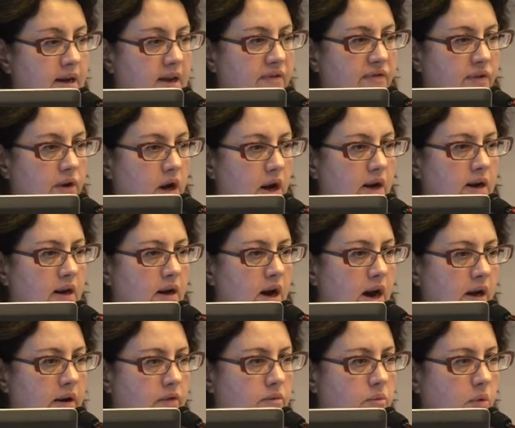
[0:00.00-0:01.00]
if not a
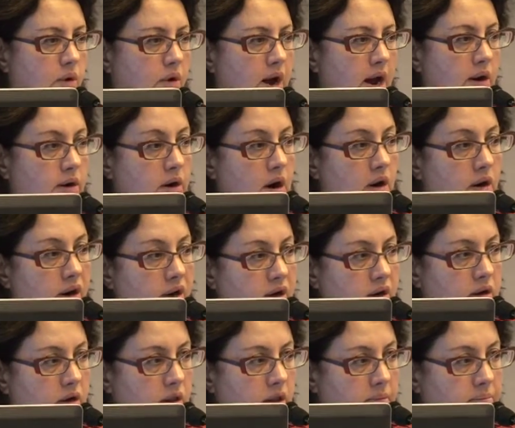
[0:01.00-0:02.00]
kind of more
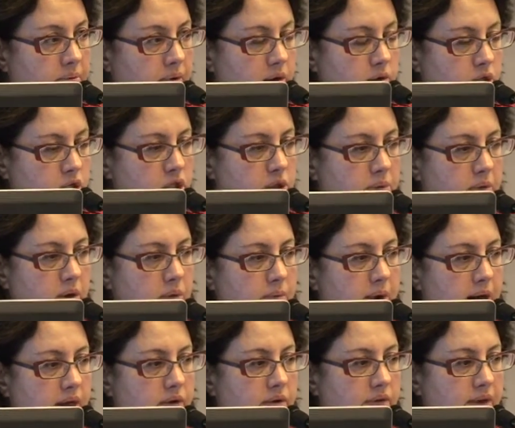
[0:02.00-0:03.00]
anarchical approach to it,
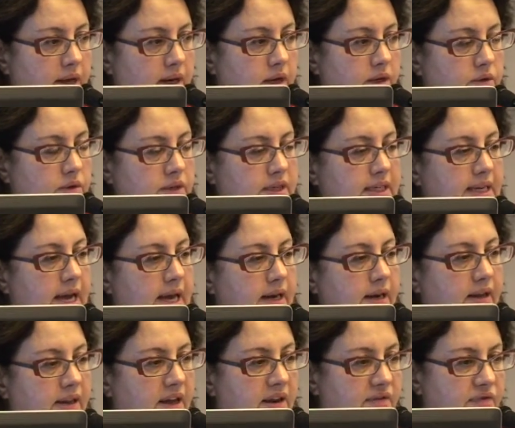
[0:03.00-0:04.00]
rather than
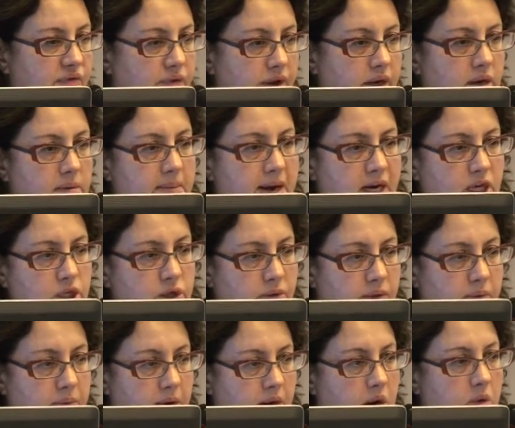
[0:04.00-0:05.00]
understanding that freedom
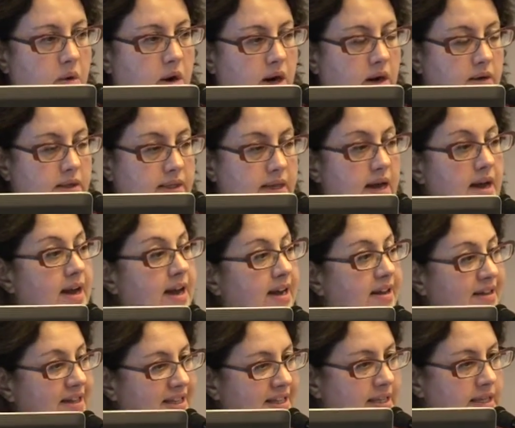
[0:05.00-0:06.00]
actually requires,
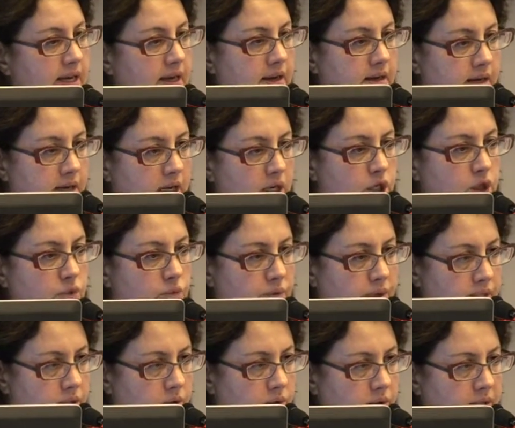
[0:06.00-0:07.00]
in this day and age,
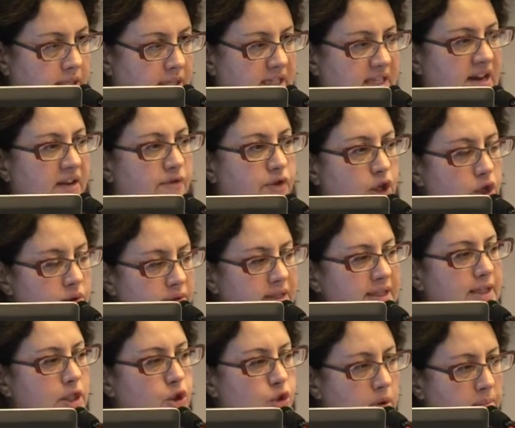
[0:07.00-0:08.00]
resources. If you
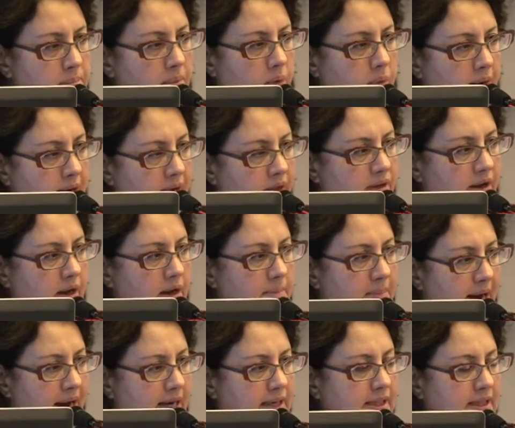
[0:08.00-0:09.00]
strip away the
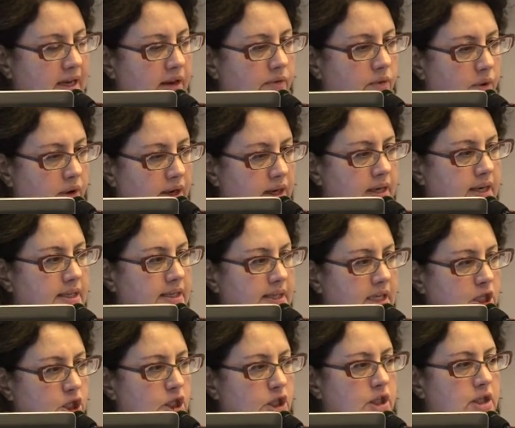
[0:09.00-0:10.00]
capacity of
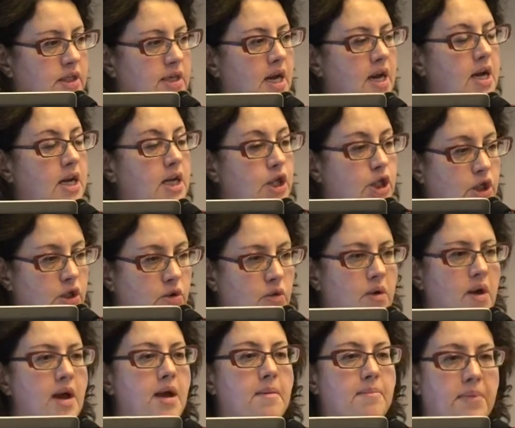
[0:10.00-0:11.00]
organizations
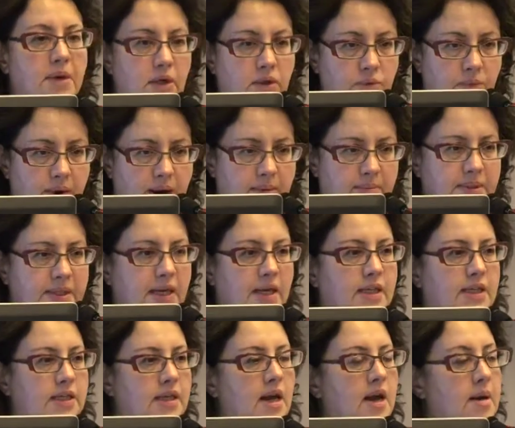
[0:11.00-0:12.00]
to build
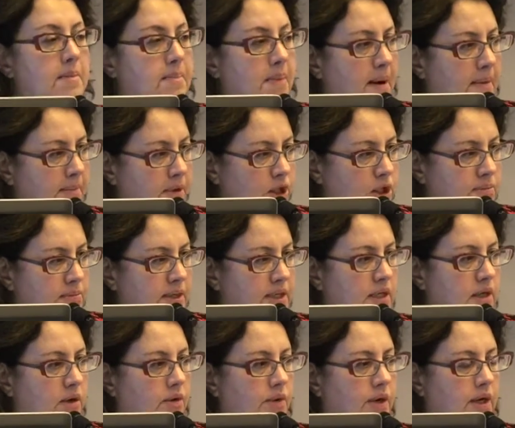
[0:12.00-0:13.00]
websites, publish
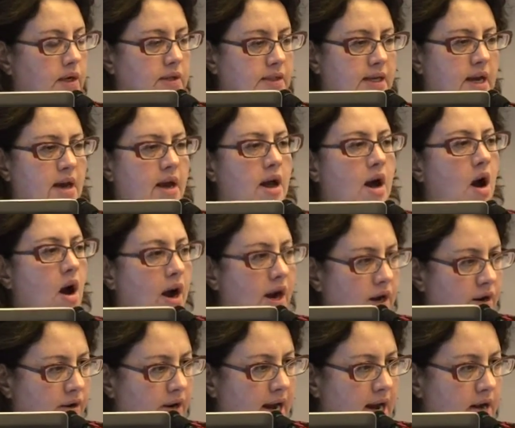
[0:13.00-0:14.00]
materials,
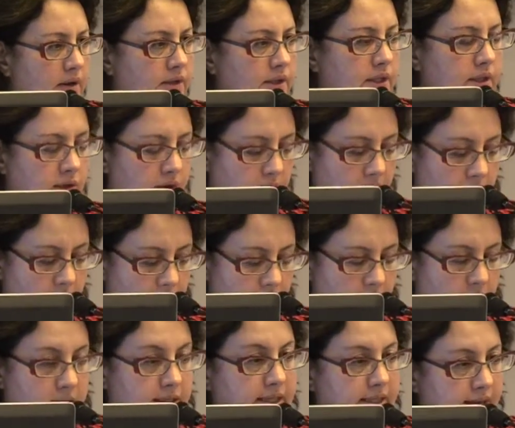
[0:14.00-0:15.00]
hire counsel,
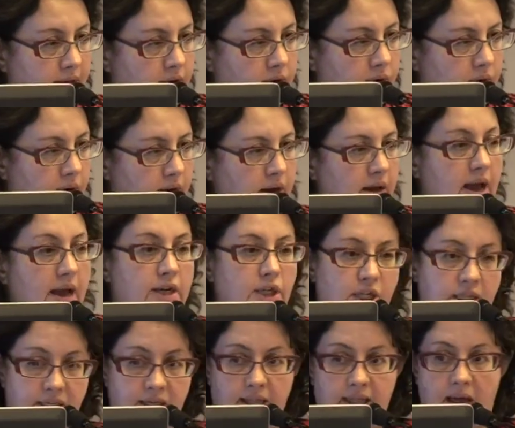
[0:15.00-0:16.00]
etc., and
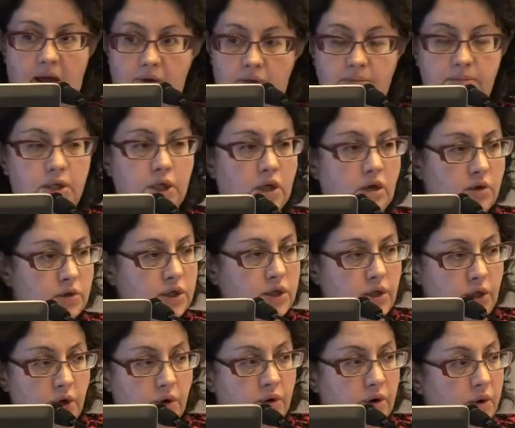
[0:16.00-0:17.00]
just allow them to go to
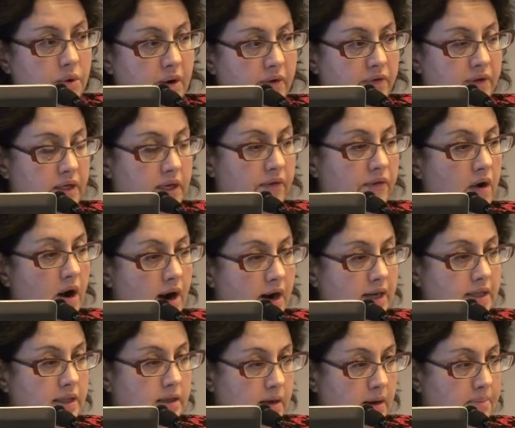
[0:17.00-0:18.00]
your equivalent of
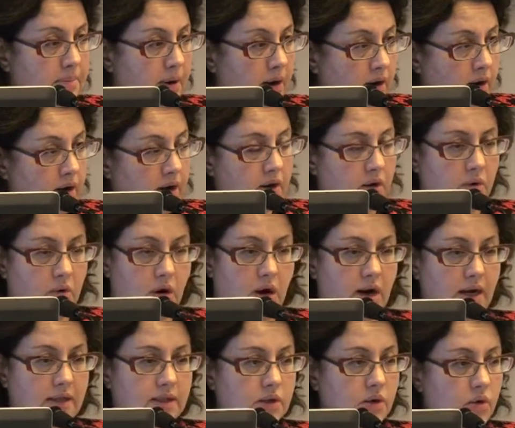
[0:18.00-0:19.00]
Hyde's Park or
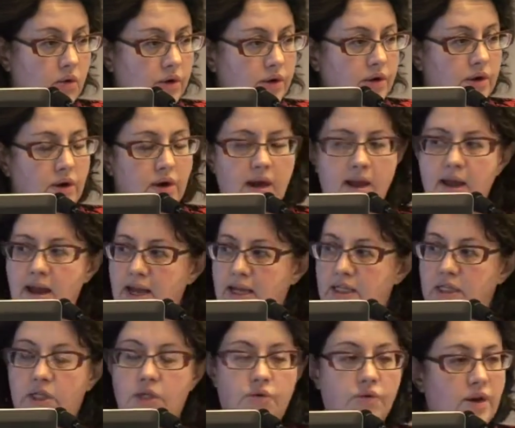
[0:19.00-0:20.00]
Hyde's Corner
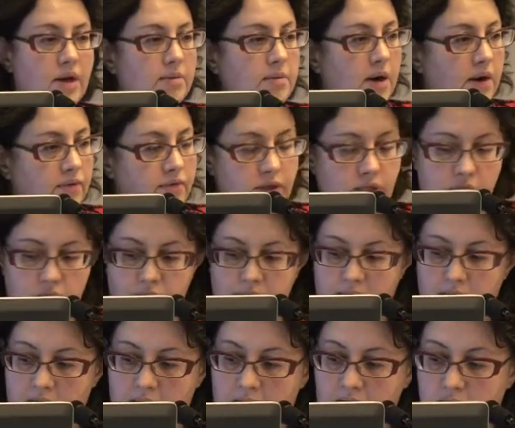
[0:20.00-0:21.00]
and scream on the
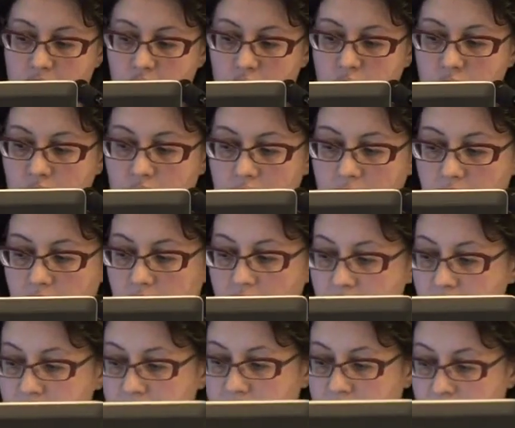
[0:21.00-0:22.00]
street, I can assure you
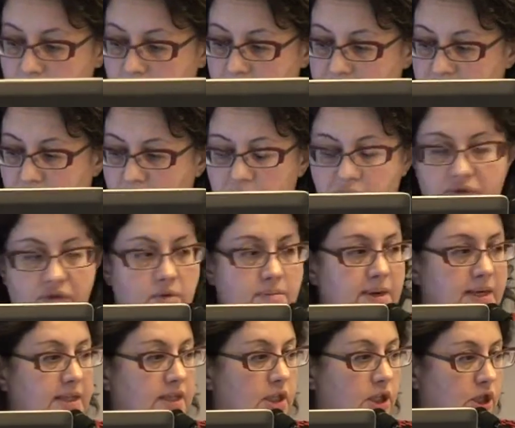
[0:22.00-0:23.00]
that very few
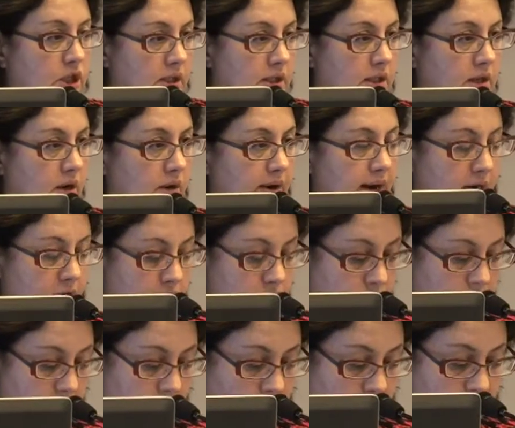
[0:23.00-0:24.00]
messages are
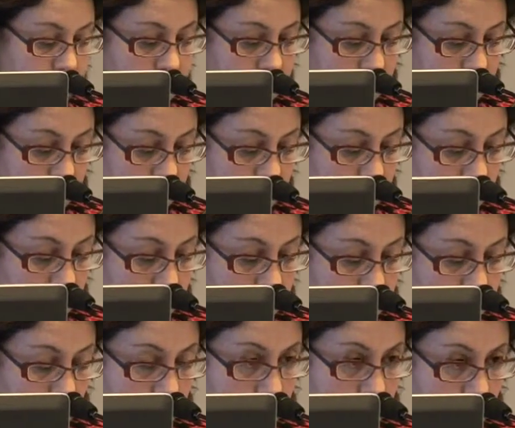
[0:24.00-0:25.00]
actually going to get through
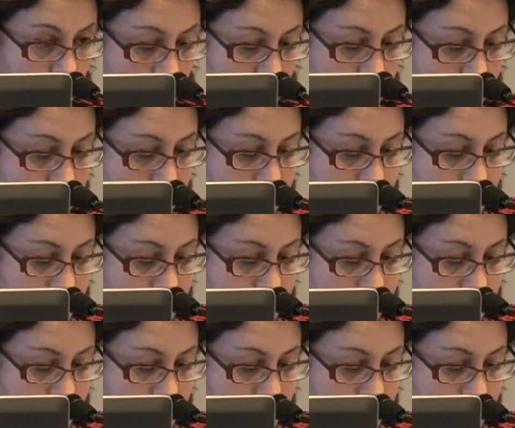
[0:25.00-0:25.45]
anywhere.